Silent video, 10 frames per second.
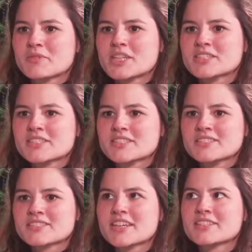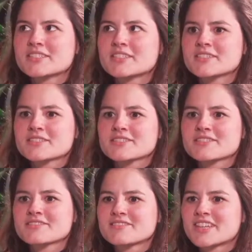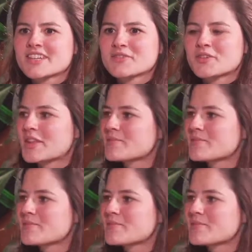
what is it, 80 years, for